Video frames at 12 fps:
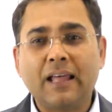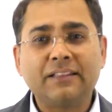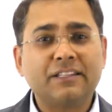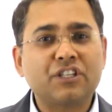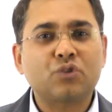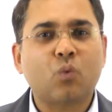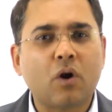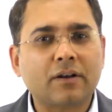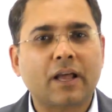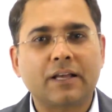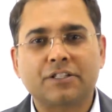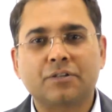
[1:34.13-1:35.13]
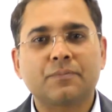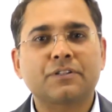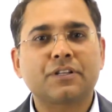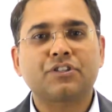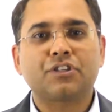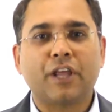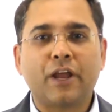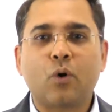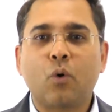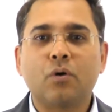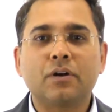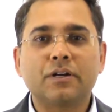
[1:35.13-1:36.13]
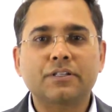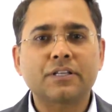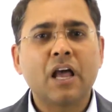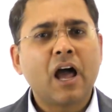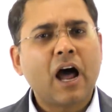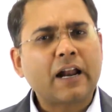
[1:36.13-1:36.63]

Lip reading: and this is what customers and stakeholders